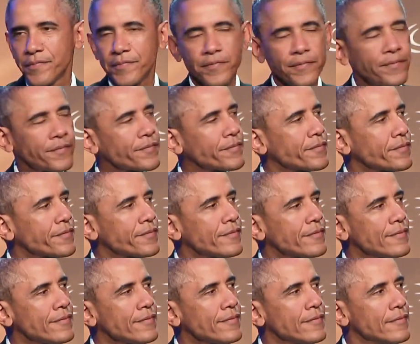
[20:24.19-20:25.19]

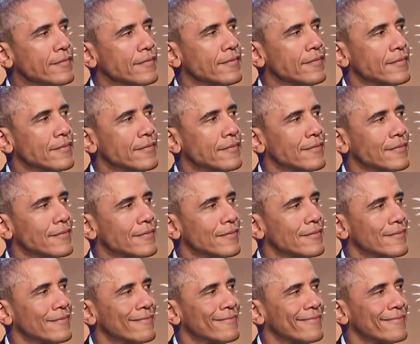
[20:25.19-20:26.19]

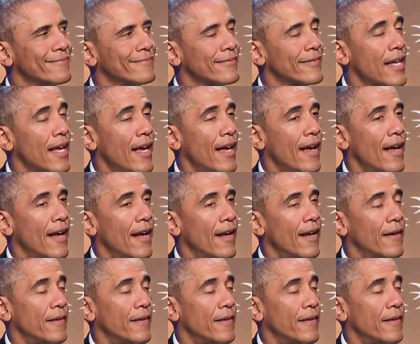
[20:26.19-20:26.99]
[no speech]